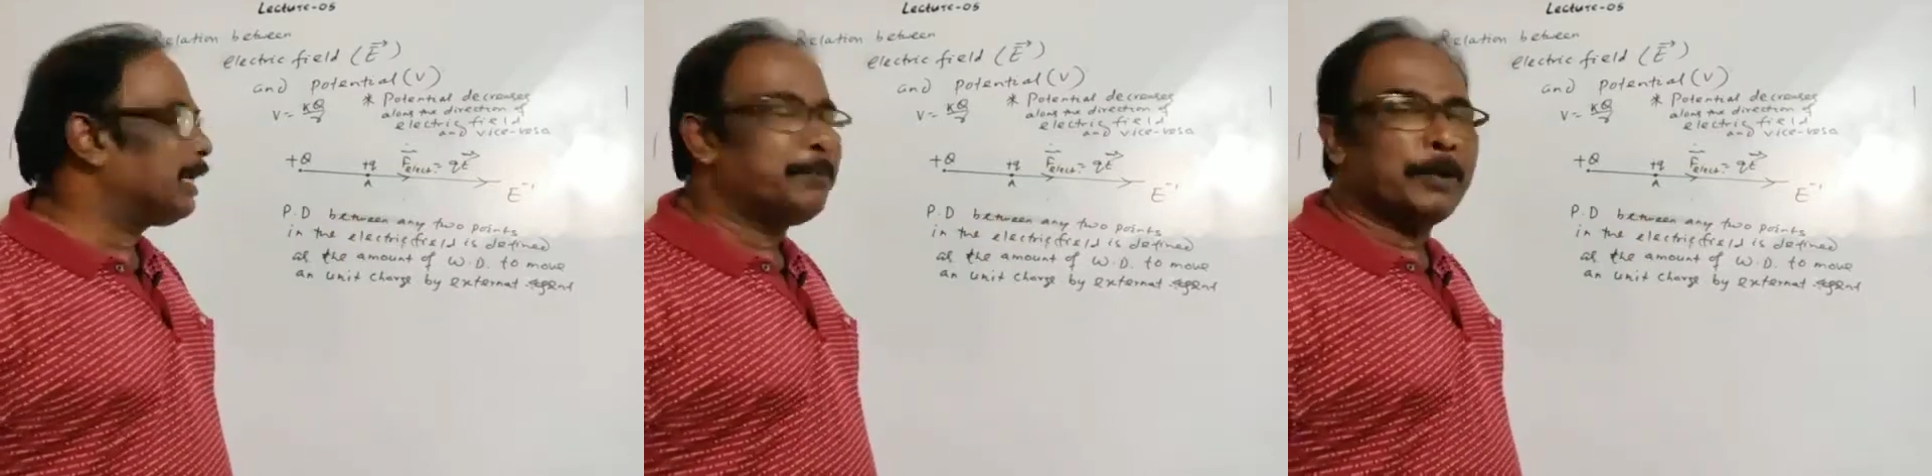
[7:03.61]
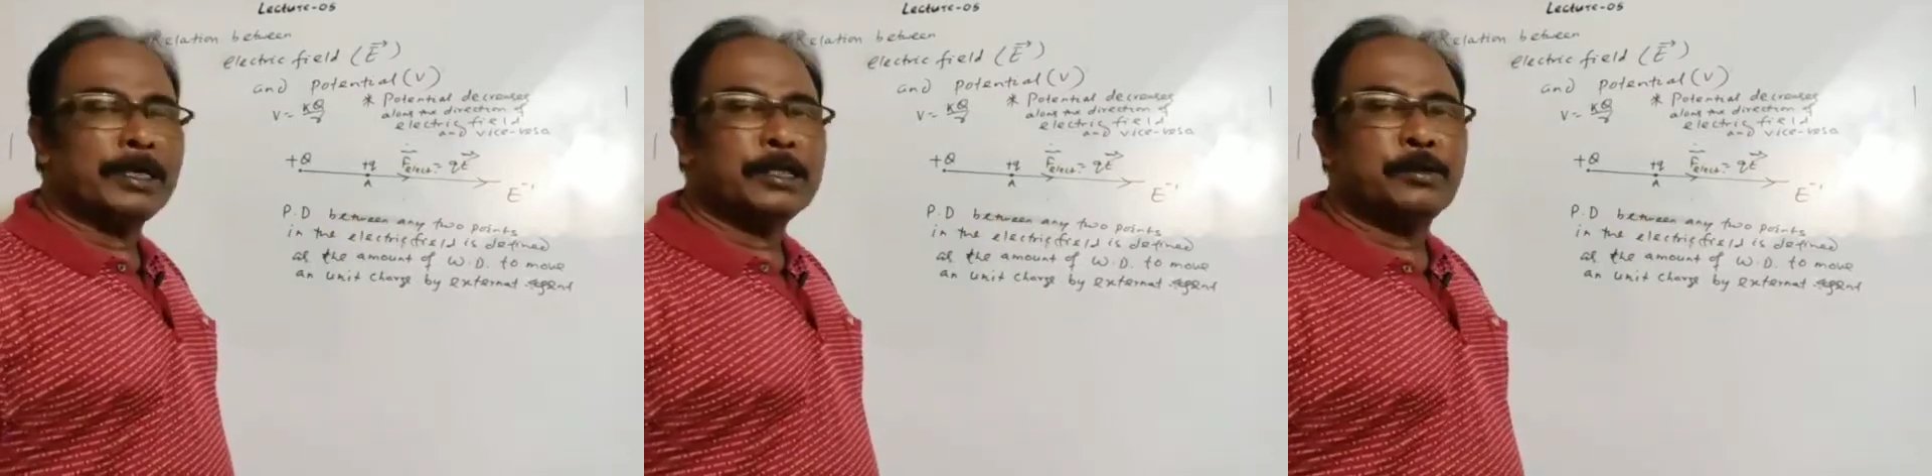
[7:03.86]

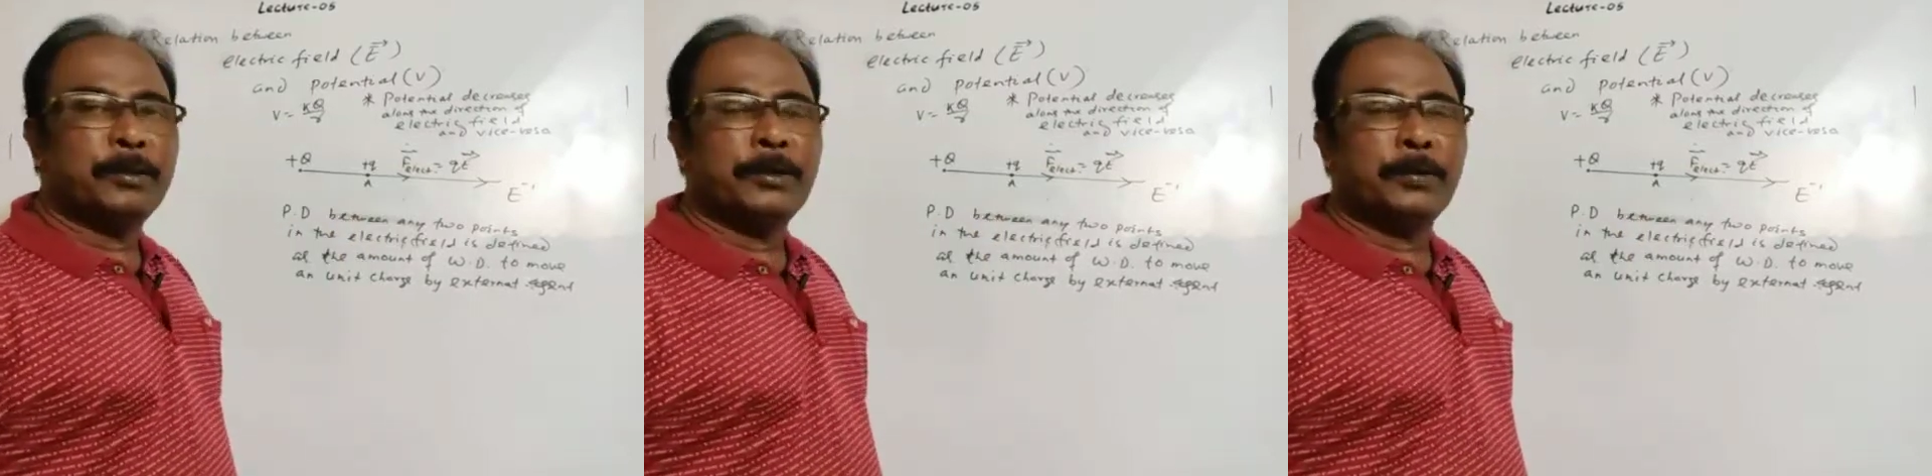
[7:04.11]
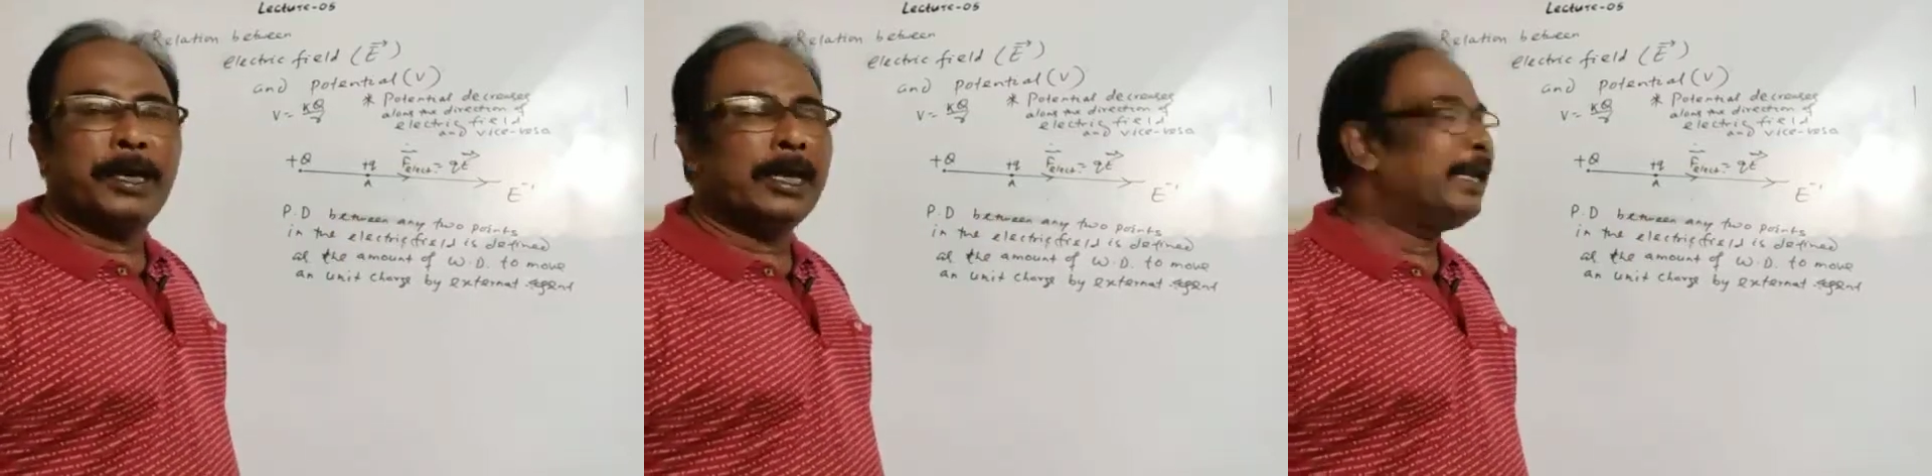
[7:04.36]
difference
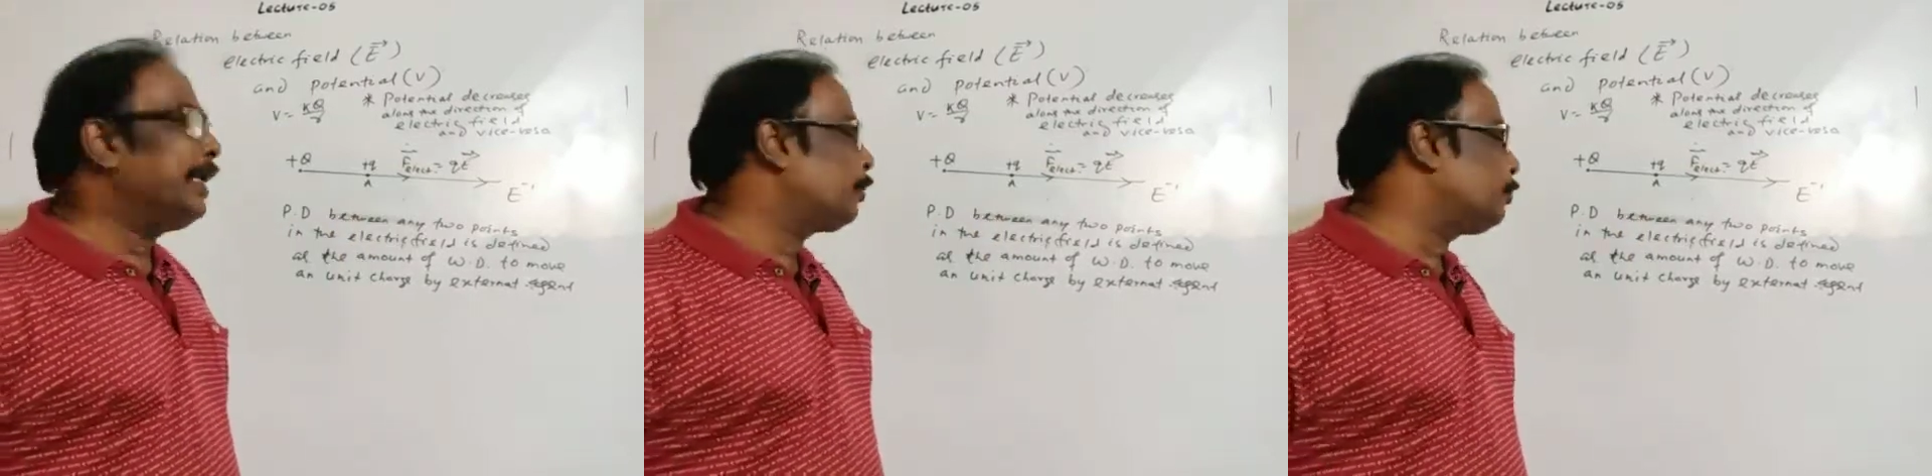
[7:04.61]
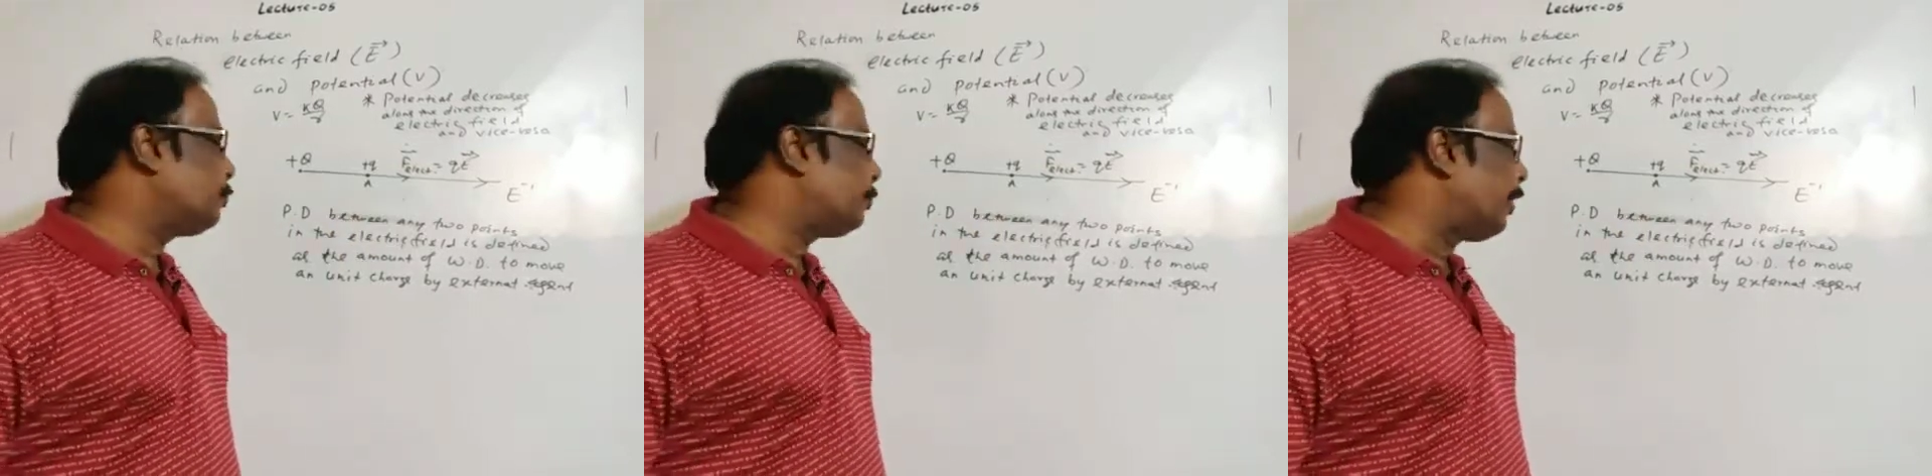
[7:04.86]
between any
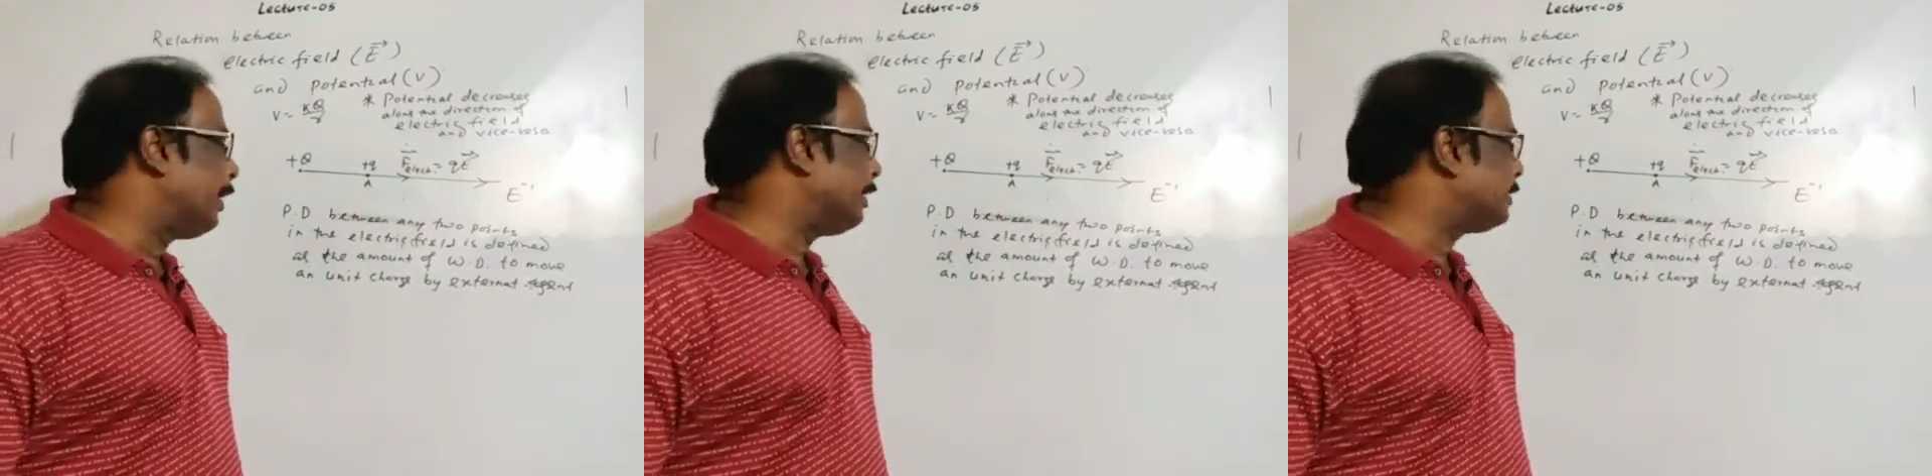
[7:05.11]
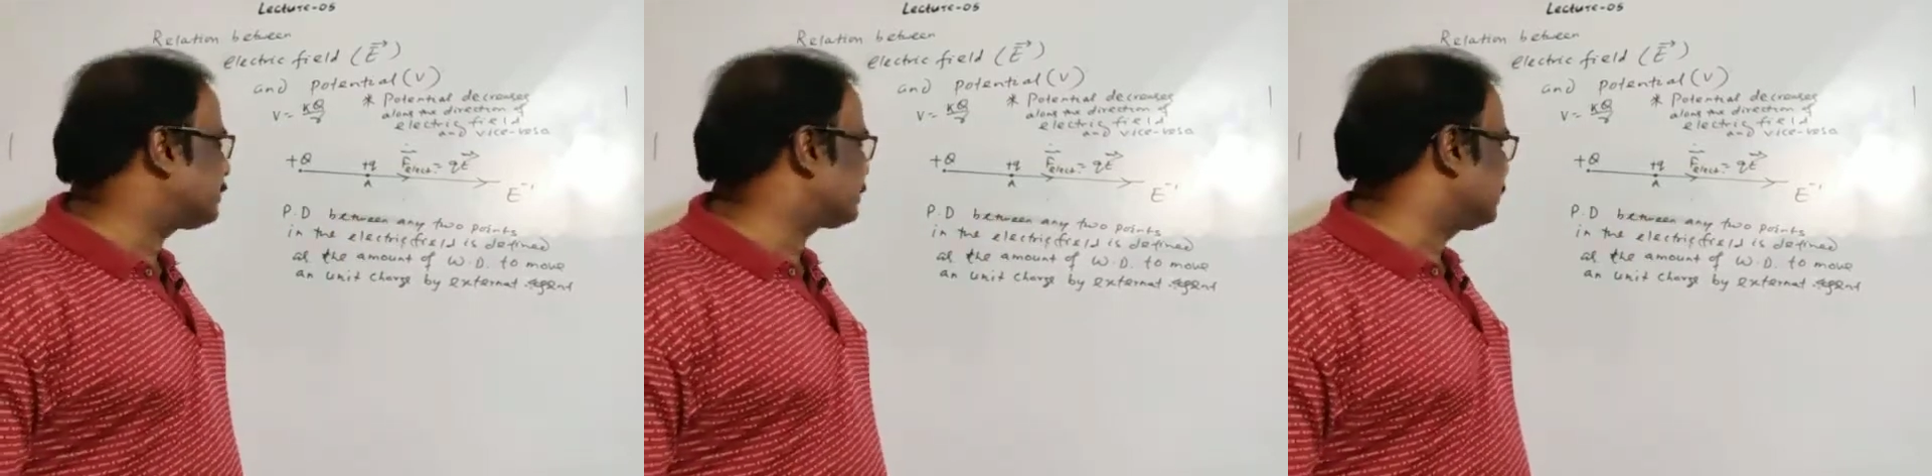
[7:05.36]
two
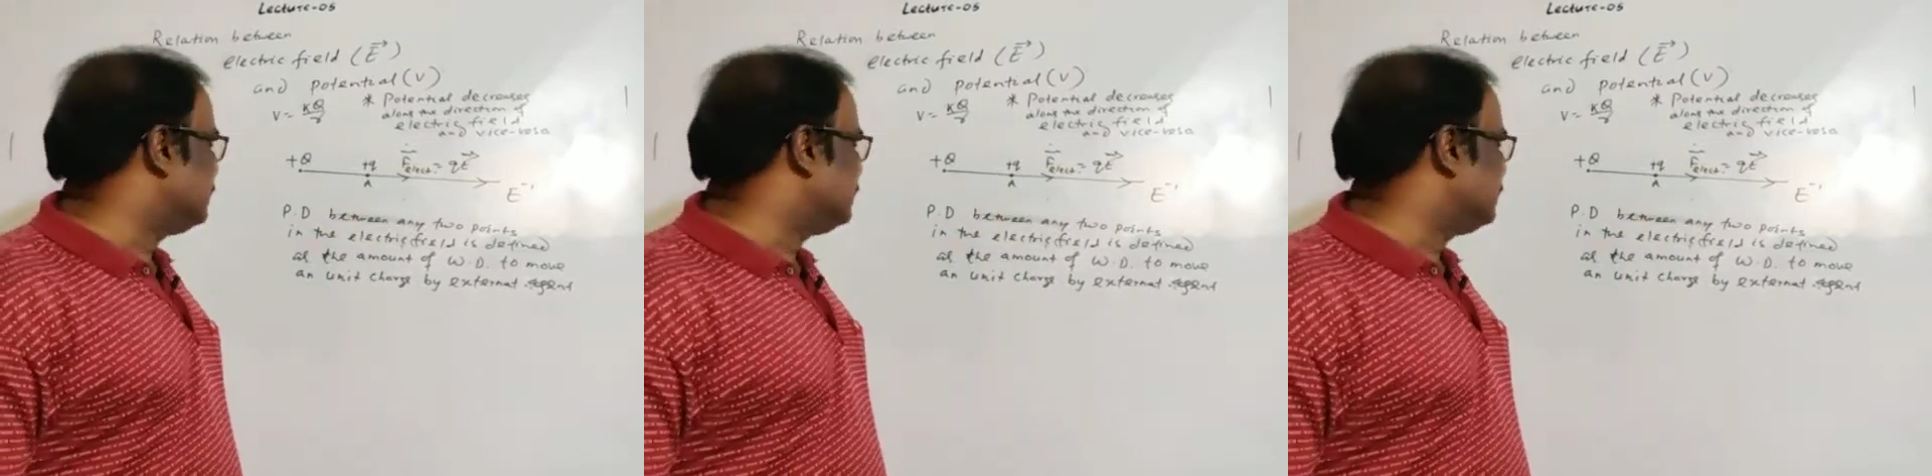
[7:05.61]
points